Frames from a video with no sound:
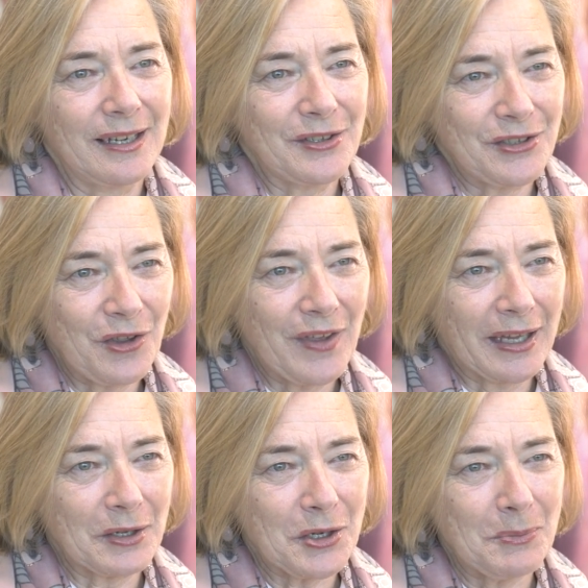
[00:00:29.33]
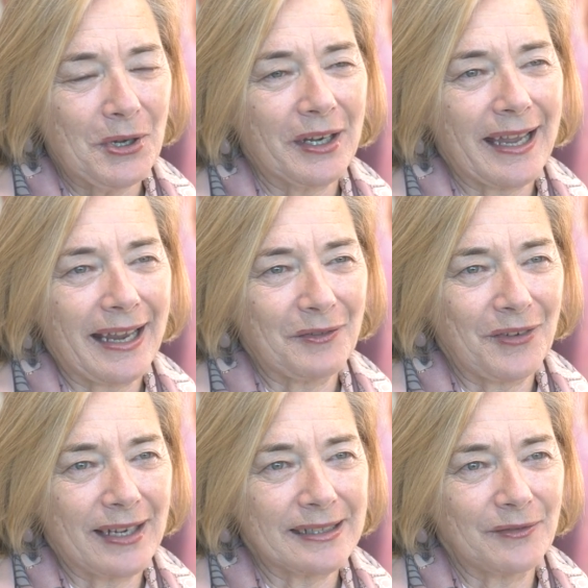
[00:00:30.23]
so they can communicate
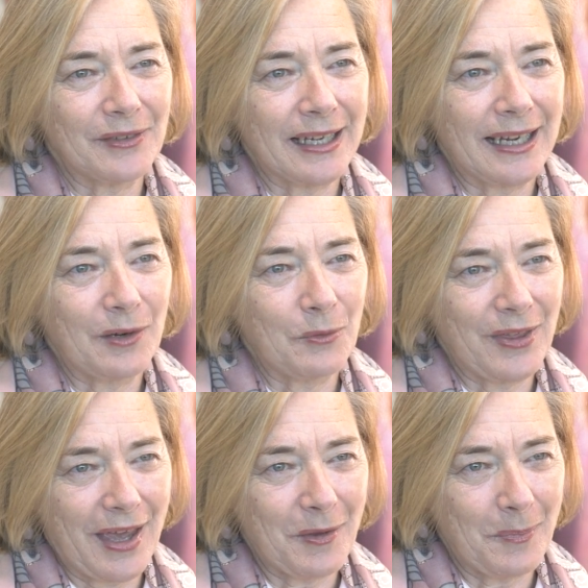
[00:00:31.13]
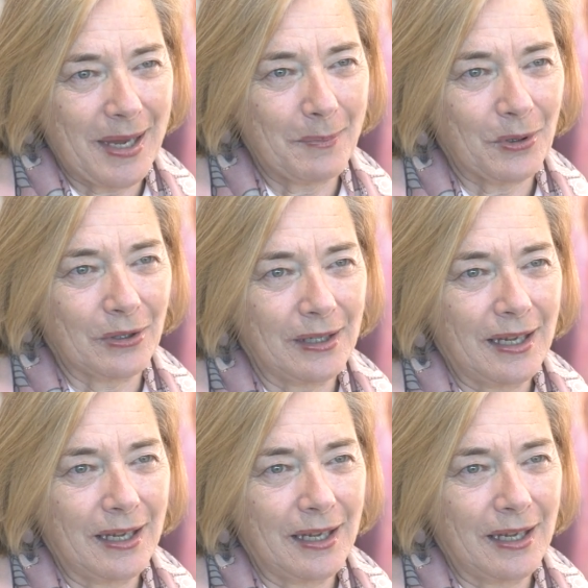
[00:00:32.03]
effectively with other people,